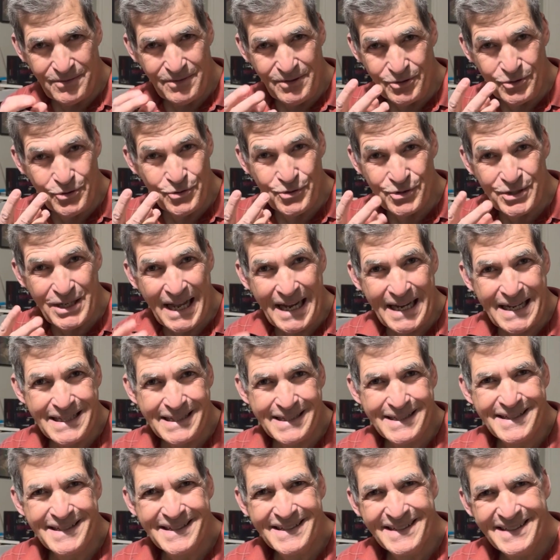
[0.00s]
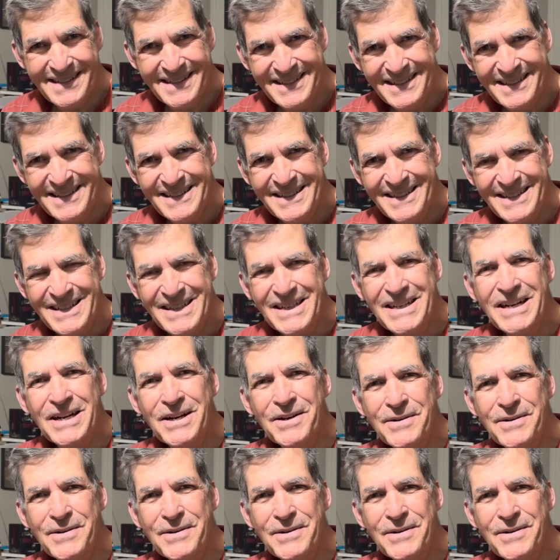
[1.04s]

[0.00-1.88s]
2 seconds. All